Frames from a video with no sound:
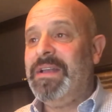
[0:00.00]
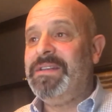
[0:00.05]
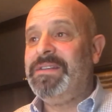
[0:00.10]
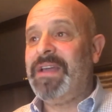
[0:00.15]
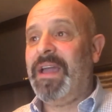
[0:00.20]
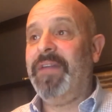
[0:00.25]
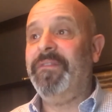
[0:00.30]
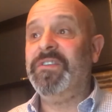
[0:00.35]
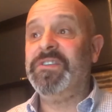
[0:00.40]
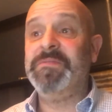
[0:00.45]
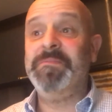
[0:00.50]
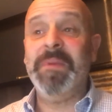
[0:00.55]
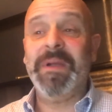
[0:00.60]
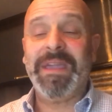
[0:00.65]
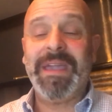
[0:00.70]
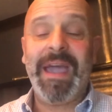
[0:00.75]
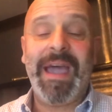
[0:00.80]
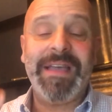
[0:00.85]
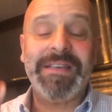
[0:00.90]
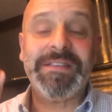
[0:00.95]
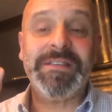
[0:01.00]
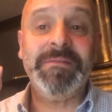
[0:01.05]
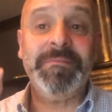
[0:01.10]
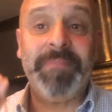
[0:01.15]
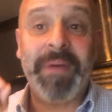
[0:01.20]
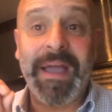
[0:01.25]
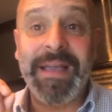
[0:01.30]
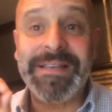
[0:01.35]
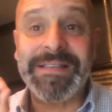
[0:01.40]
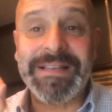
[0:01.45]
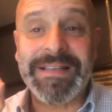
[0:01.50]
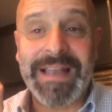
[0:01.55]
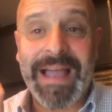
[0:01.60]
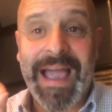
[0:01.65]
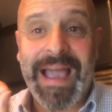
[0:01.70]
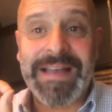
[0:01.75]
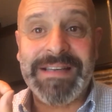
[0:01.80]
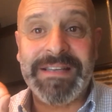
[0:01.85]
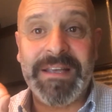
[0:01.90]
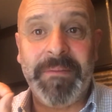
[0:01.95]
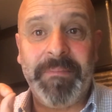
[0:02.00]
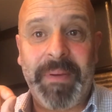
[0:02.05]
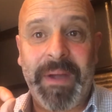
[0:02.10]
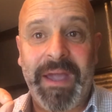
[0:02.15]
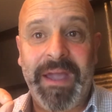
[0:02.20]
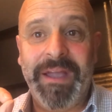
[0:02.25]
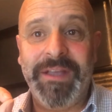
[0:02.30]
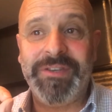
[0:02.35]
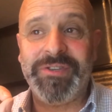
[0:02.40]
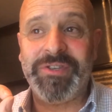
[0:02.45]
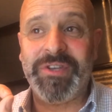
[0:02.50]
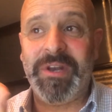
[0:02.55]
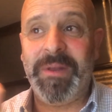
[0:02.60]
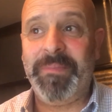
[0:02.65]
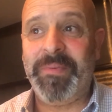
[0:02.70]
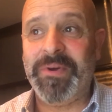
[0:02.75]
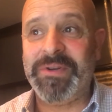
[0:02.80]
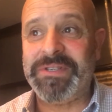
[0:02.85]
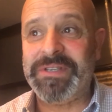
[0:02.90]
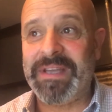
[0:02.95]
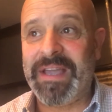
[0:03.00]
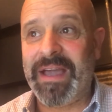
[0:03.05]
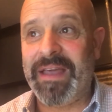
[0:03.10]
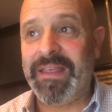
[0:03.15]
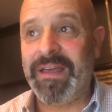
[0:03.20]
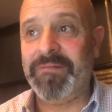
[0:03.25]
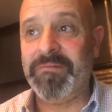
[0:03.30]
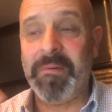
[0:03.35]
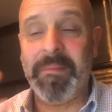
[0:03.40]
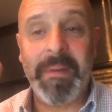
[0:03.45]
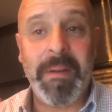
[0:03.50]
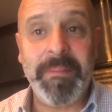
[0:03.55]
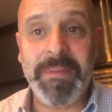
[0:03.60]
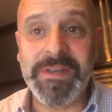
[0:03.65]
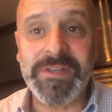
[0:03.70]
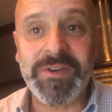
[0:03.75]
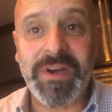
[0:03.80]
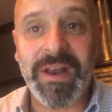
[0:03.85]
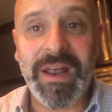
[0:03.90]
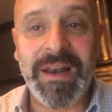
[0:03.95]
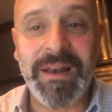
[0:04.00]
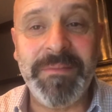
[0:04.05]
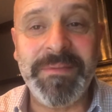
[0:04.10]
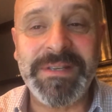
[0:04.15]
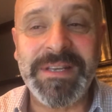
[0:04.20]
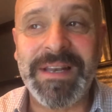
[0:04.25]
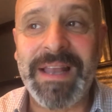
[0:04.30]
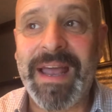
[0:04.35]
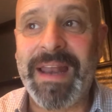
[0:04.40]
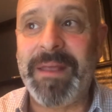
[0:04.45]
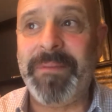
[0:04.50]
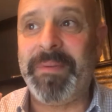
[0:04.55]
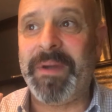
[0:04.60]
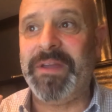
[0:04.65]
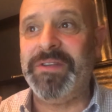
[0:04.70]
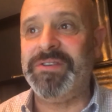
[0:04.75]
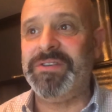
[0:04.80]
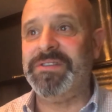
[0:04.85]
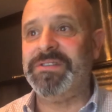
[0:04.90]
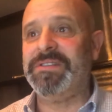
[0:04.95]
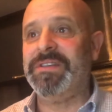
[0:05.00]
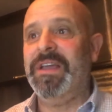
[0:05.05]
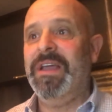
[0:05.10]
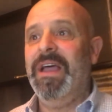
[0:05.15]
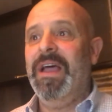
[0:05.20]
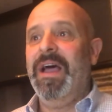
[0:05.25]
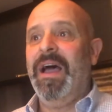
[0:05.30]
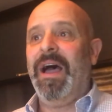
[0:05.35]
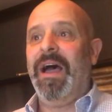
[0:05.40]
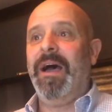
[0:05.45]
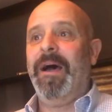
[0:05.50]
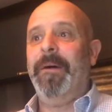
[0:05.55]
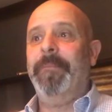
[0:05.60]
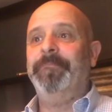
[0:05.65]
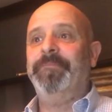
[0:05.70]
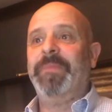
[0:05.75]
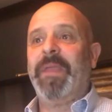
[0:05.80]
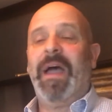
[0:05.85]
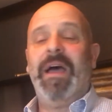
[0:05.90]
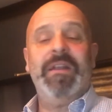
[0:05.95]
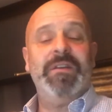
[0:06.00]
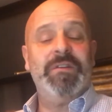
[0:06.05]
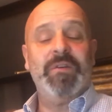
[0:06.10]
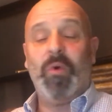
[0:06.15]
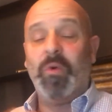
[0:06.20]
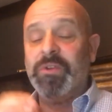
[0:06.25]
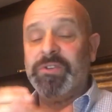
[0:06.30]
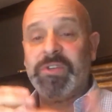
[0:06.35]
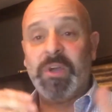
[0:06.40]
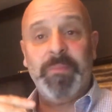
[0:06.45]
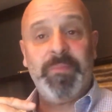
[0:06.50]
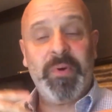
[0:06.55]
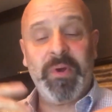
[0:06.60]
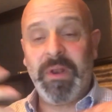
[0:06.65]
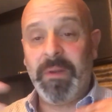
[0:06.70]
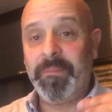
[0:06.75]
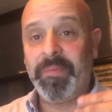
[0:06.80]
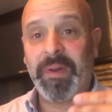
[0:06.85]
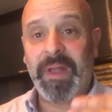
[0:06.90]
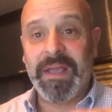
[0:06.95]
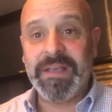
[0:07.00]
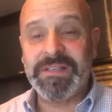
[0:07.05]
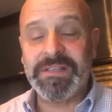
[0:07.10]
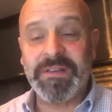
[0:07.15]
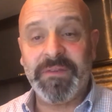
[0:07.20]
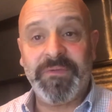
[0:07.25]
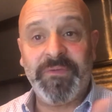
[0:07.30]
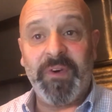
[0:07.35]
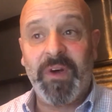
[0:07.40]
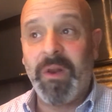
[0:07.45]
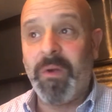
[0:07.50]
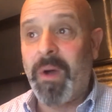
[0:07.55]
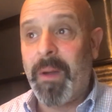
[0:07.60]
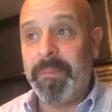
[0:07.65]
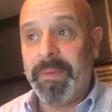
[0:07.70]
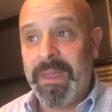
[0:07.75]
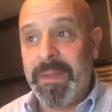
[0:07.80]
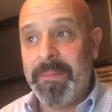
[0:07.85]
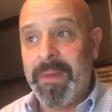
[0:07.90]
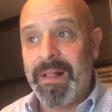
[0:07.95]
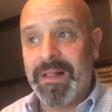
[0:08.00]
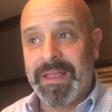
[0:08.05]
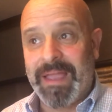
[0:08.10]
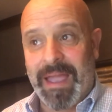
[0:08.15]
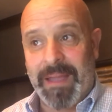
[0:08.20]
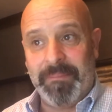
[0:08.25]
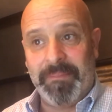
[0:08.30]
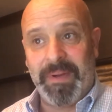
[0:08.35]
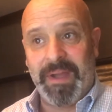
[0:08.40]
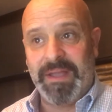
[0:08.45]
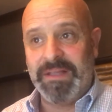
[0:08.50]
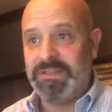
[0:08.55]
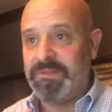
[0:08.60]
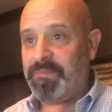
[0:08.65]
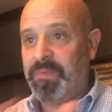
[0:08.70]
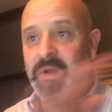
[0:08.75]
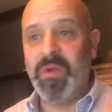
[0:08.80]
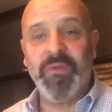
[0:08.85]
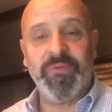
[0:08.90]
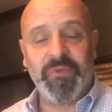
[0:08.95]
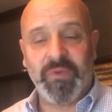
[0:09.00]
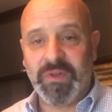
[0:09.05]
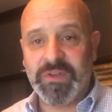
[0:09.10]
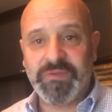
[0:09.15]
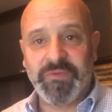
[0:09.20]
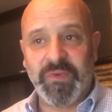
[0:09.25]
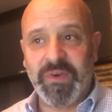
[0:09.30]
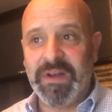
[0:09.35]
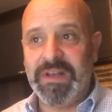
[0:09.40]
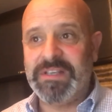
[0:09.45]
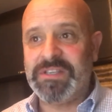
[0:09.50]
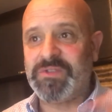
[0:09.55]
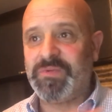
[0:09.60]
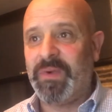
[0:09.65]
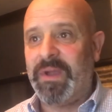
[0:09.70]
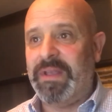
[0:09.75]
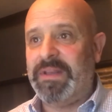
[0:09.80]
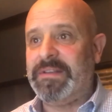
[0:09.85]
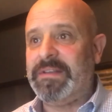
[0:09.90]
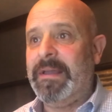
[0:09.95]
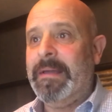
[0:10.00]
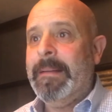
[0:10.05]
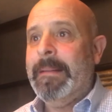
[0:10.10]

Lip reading: David's McKesson-based landing page that he put together. Remember, he's got unlimited landing pages and also put in place the follow-up email campaigns. Beautiful. It's really sweet.